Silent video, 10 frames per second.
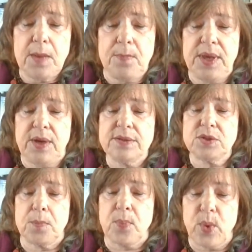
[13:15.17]
because
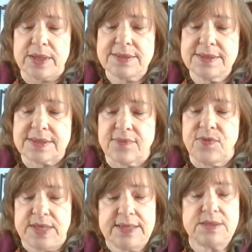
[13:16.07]
the presence of
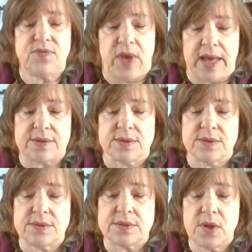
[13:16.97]
these
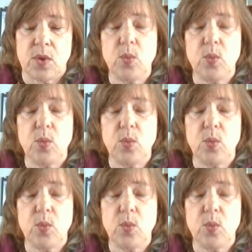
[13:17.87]
factors